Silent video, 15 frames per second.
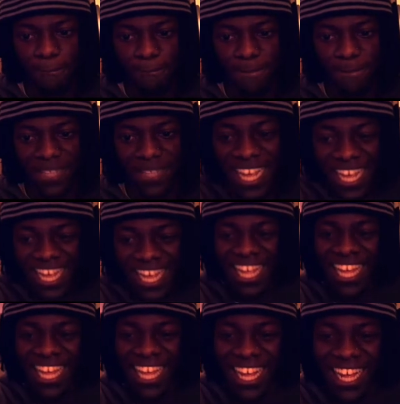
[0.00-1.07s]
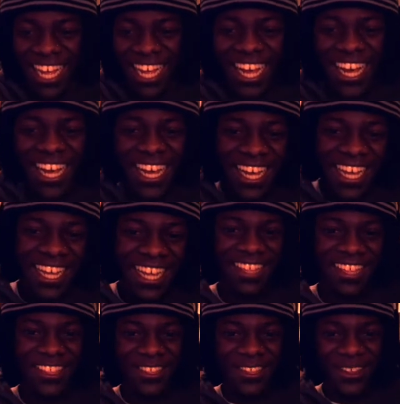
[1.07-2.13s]
kind of confusing. If you guys really
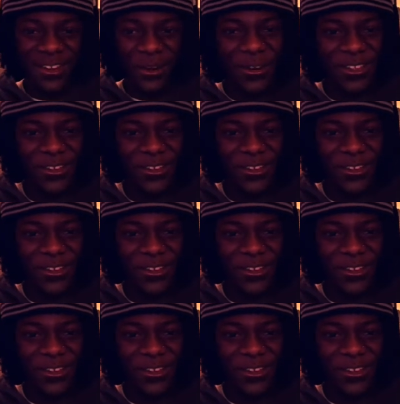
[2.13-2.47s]
need help,